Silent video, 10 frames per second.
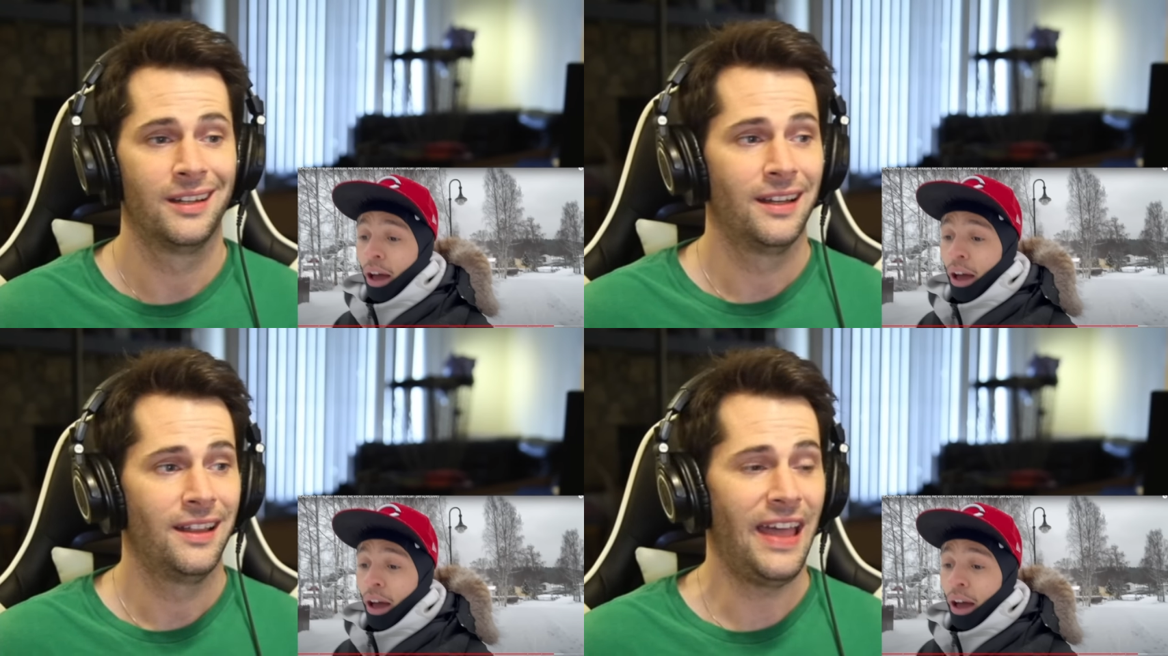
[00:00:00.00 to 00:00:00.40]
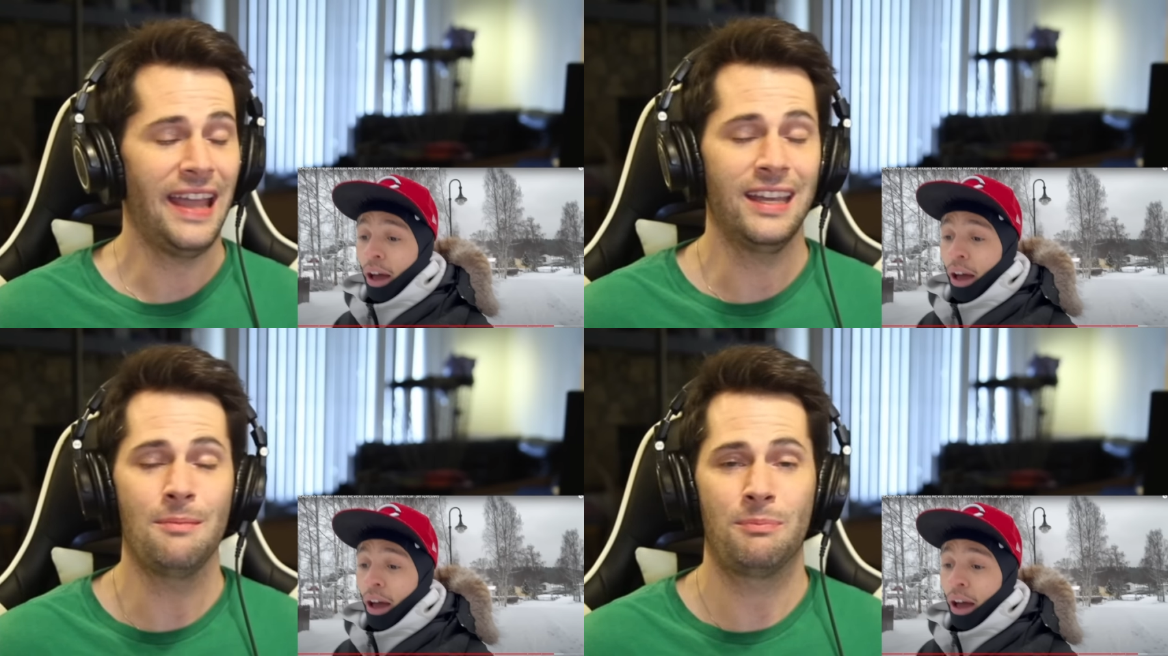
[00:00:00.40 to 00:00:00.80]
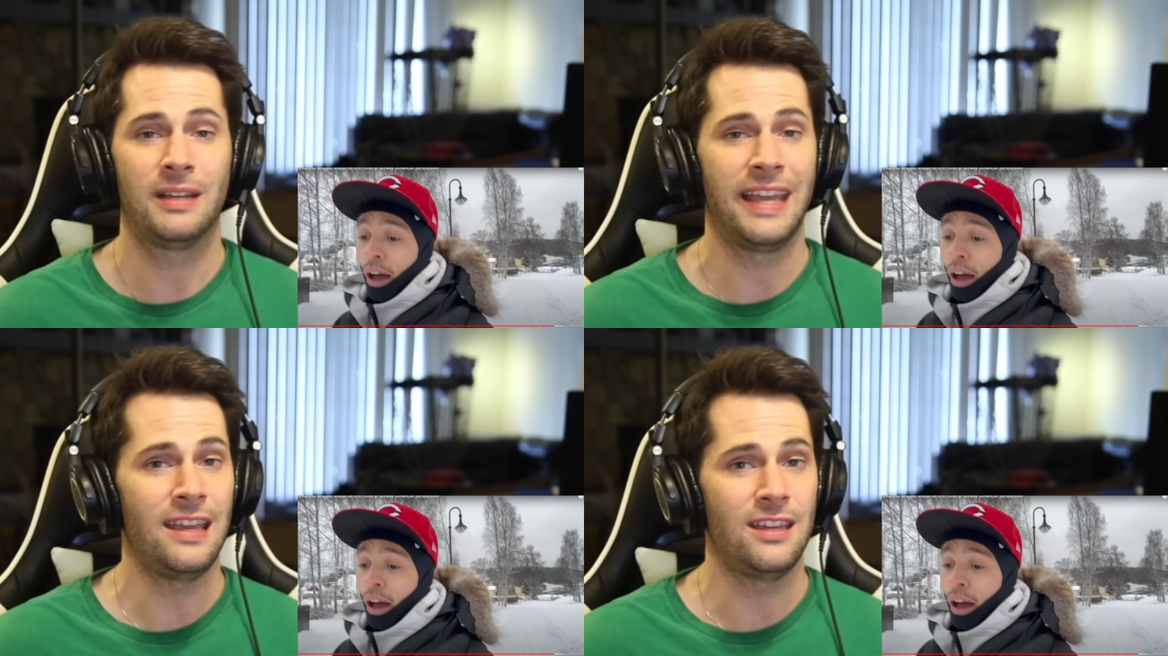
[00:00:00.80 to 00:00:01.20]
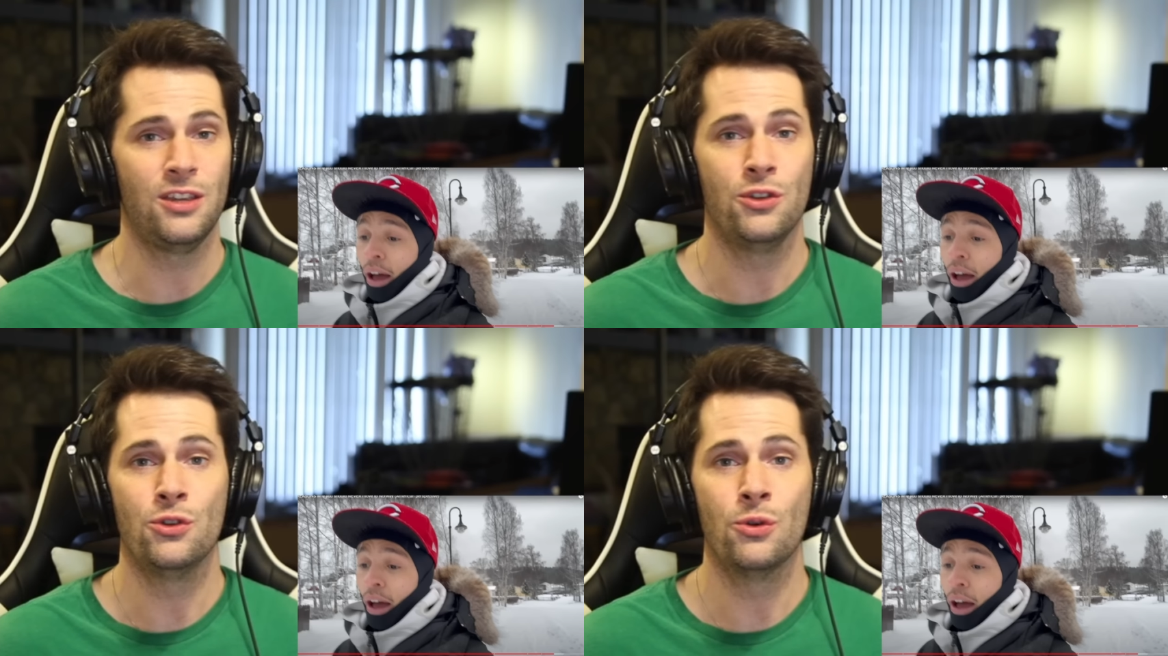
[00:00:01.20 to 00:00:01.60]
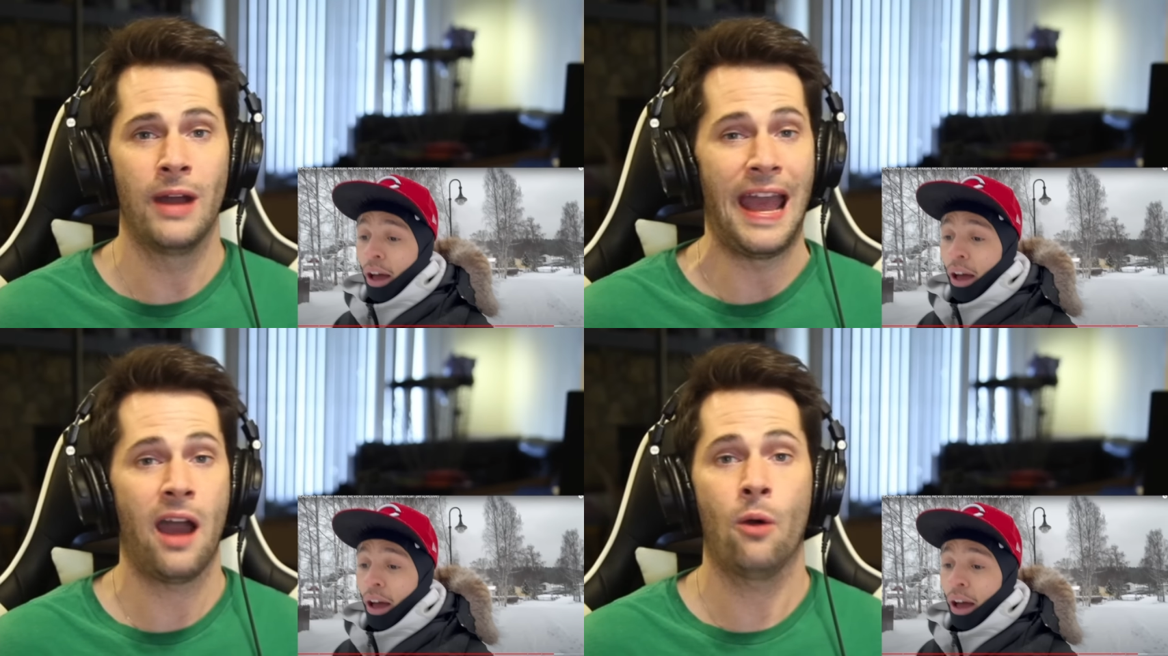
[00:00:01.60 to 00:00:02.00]
Speaker 1: that can get you
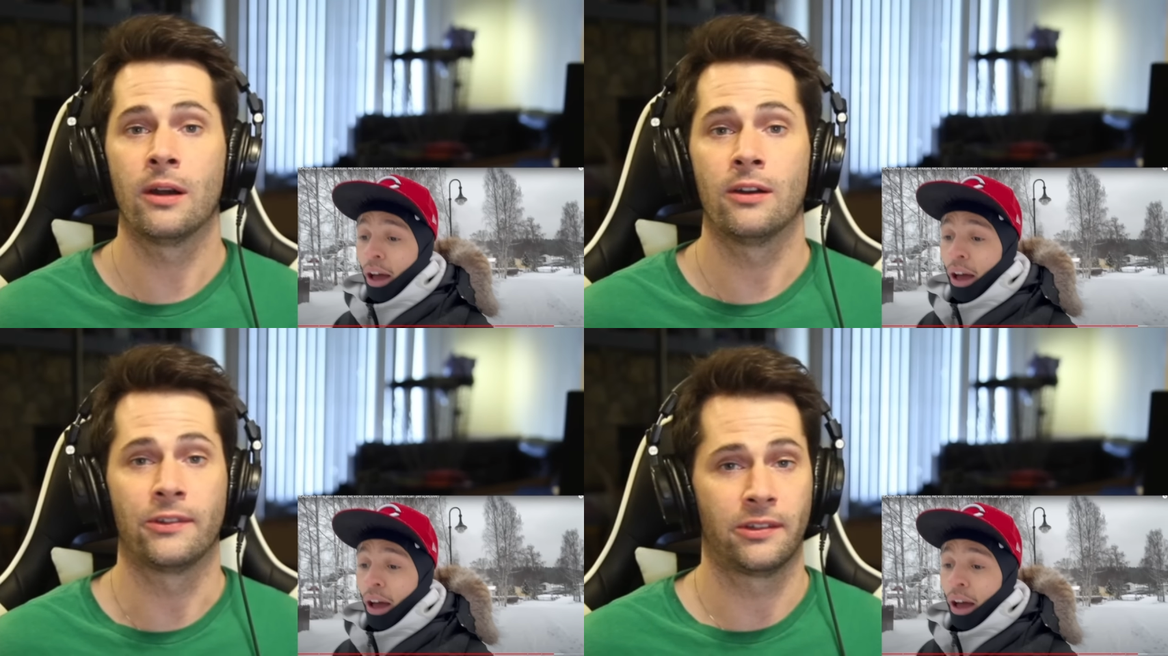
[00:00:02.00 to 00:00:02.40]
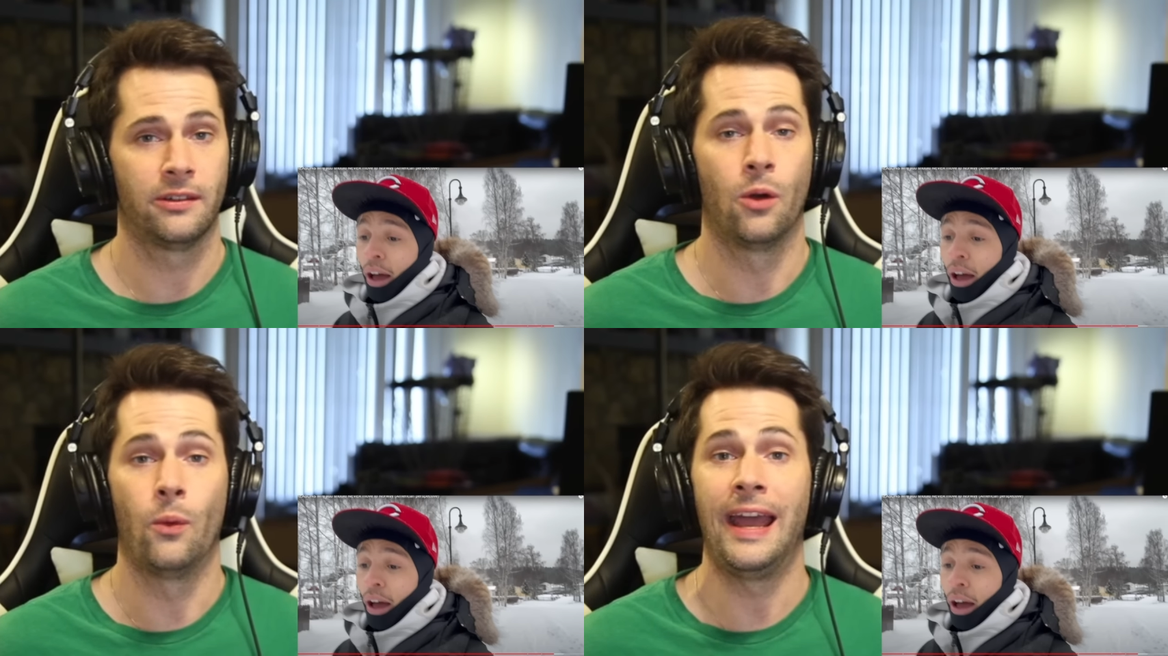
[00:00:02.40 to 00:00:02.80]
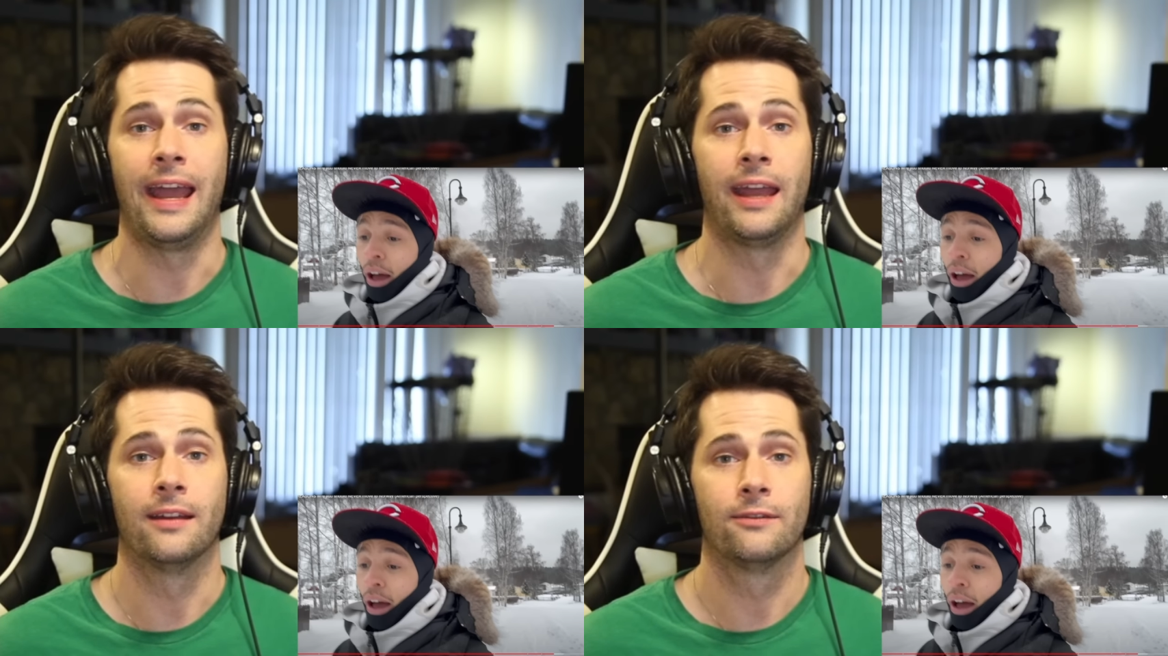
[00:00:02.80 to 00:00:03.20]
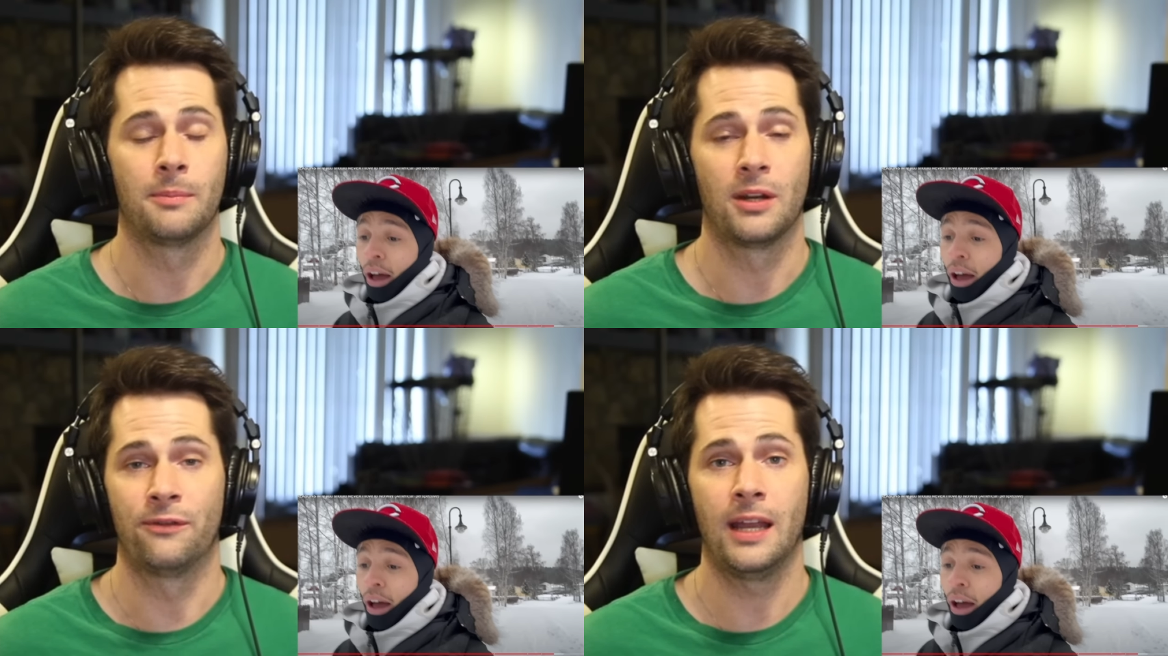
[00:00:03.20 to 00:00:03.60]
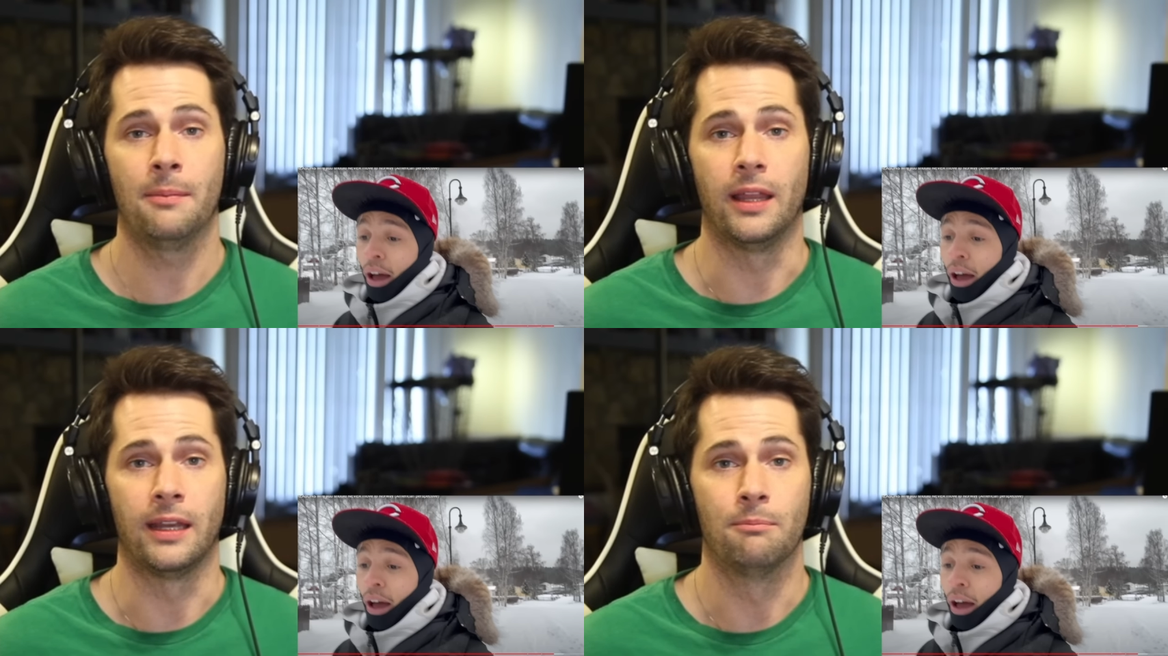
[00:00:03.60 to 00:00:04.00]
hours away from your
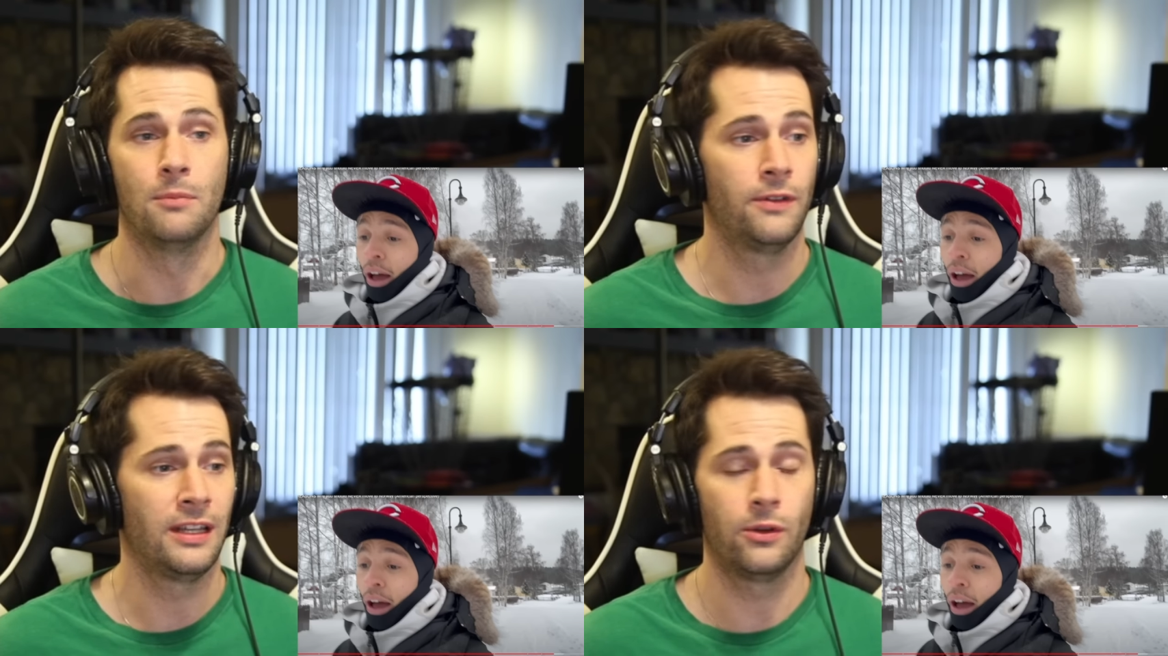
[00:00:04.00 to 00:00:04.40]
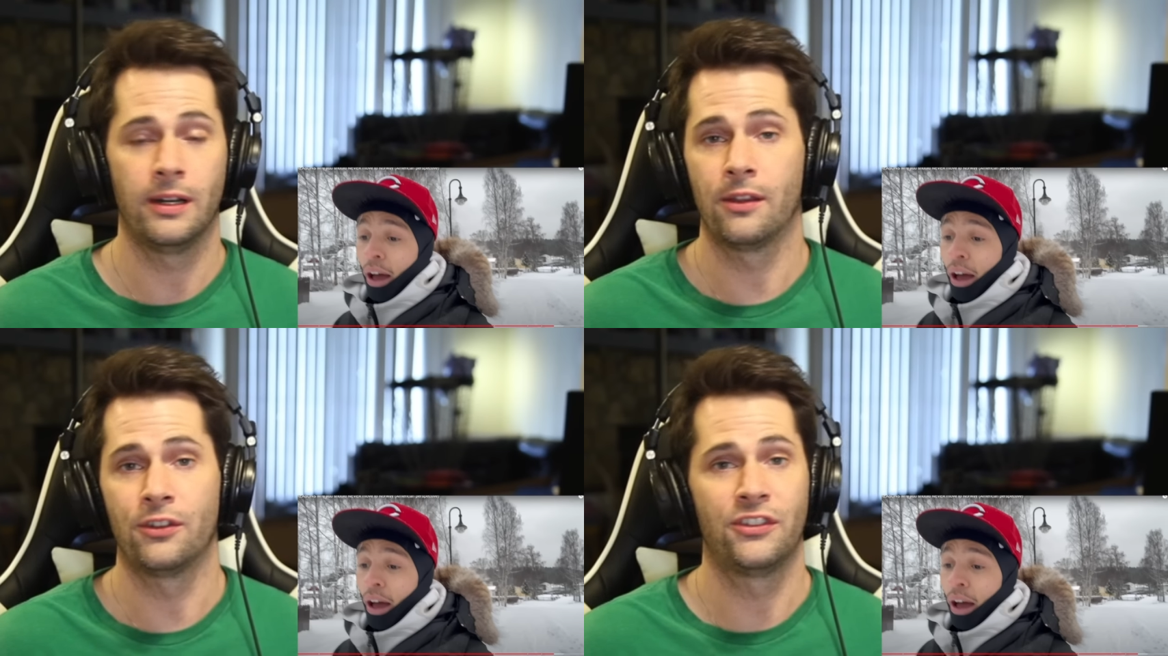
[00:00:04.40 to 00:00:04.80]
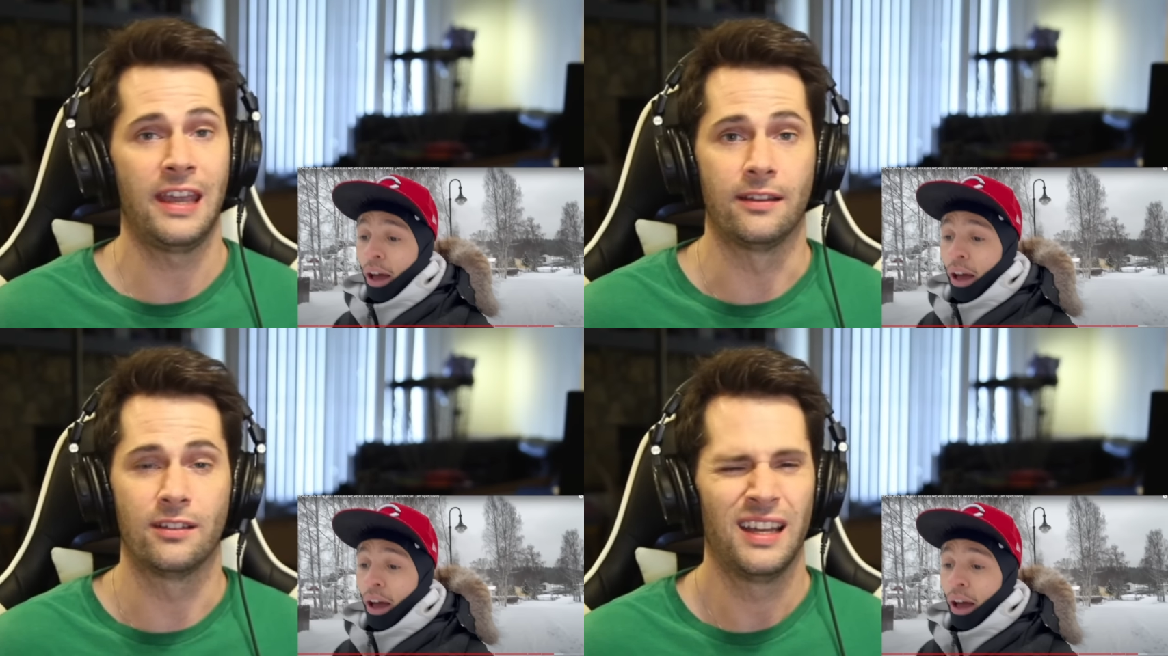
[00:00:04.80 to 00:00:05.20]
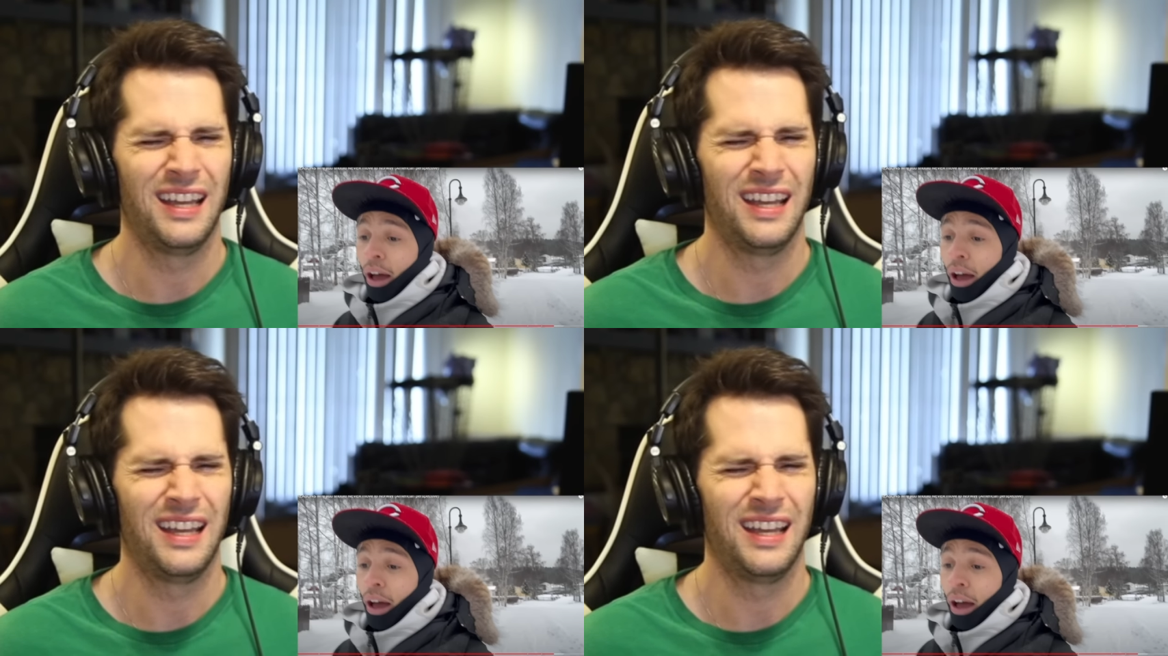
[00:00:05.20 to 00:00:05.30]
family, moving to another state.